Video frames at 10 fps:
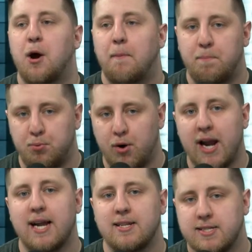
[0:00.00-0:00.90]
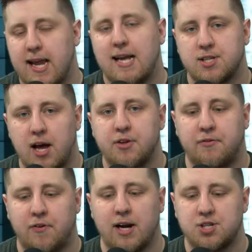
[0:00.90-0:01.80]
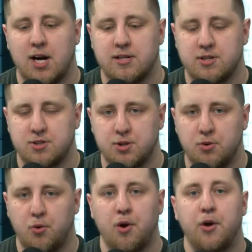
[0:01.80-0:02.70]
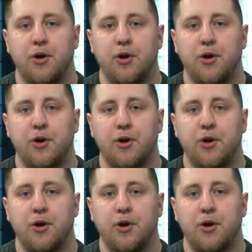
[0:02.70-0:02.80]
brands as other franchises do,